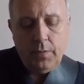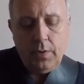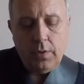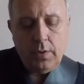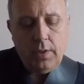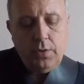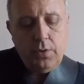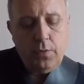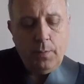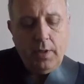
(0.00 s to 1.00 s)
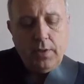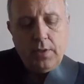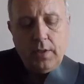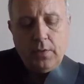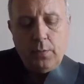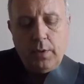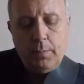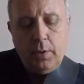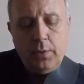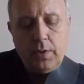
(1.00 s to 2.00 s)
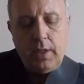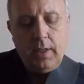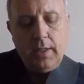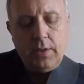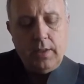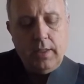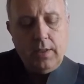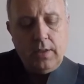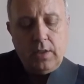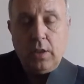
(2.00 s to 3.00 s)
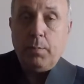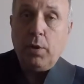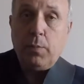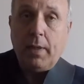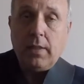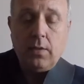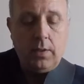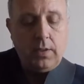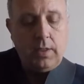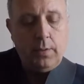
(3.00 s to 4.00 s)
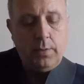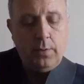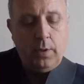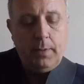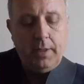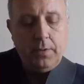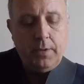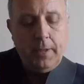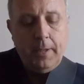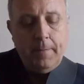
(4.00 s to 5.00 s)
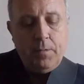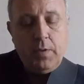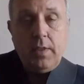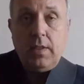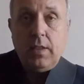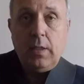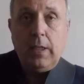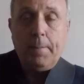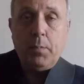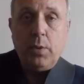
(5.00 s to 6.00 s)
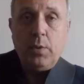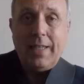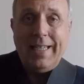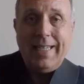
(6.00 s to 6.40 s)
So let's just remind ourselves of what the blues scale actually is. This is the blues pentatonic scale we're talking about. So this is the blues in